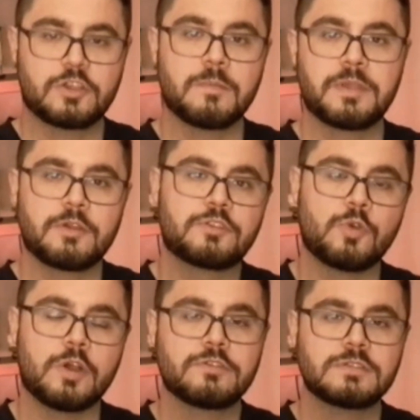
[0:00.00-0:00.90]
you compare it
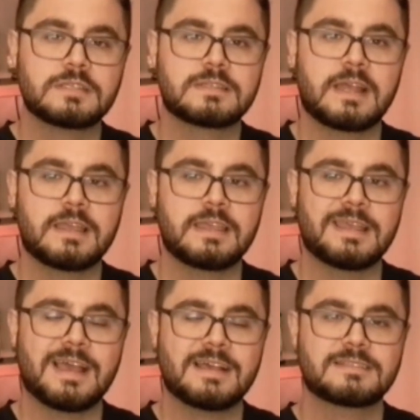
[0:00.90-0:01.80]
to others, is that
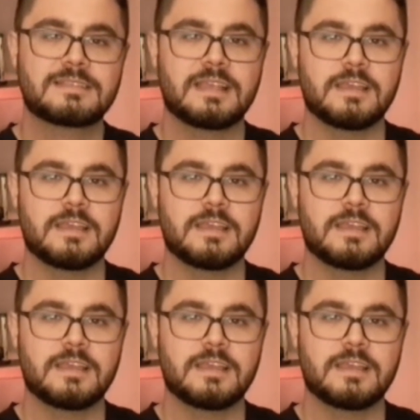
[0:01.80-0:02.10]
it has